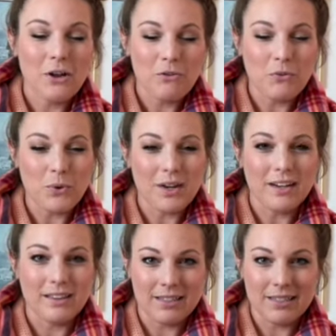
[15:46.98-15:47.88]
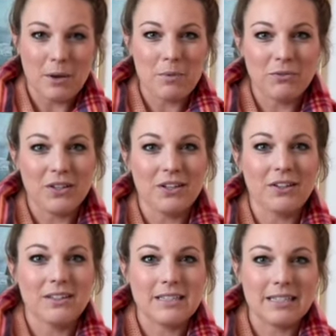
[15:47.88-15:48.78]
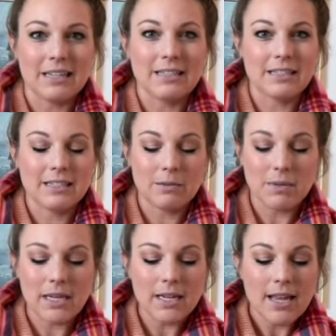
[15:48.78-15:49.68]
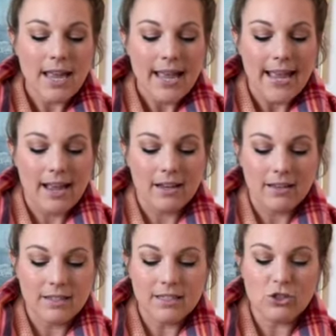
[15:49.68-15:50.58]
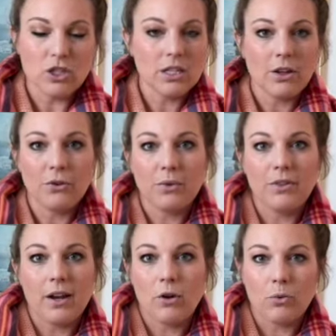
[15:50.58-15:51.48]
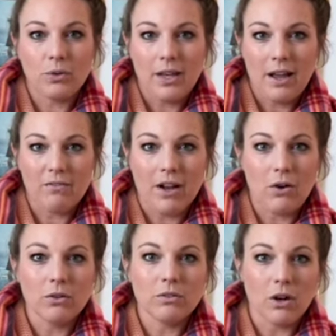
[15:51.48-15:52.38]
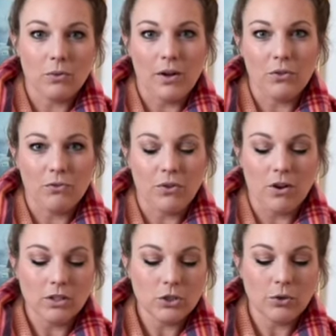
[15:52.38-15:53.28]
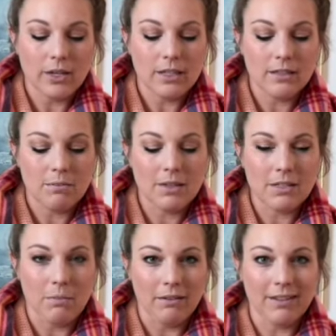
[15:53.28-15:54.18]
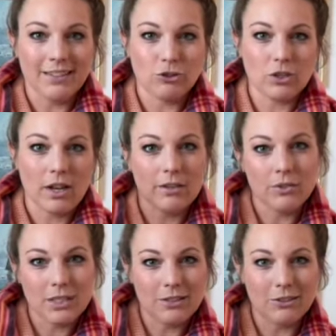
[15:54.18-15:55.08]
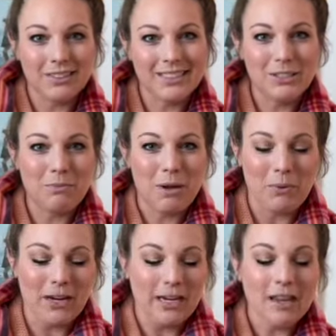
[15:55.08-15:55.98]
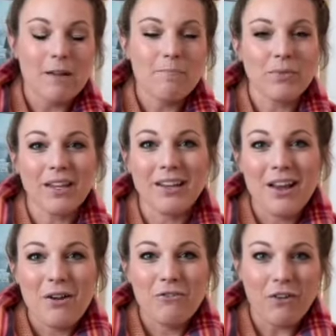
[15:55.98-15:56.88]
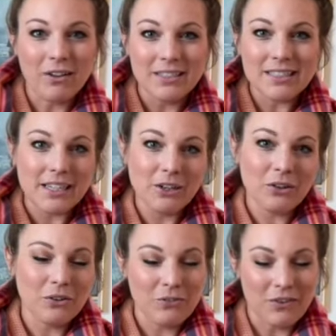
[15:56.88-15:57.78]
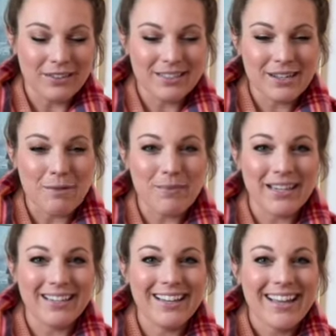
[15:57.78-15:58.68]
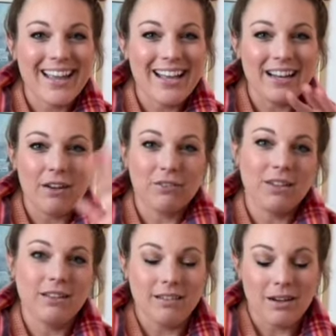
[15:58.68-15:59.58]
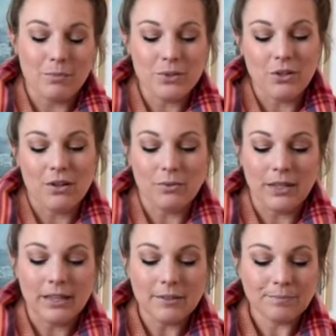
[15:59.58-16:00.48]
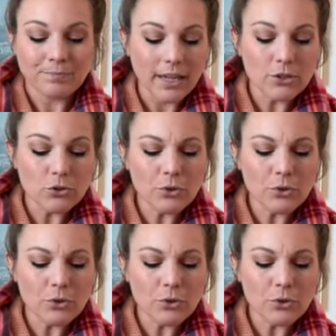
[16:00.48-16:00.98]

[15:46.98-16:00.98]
for this time of year scent to me. And this is just another one that I only have out around the fall. So anytime I smell it, it just kind of signals to my brain that fall is here or fall is coming and everything that comes along with it. I don't know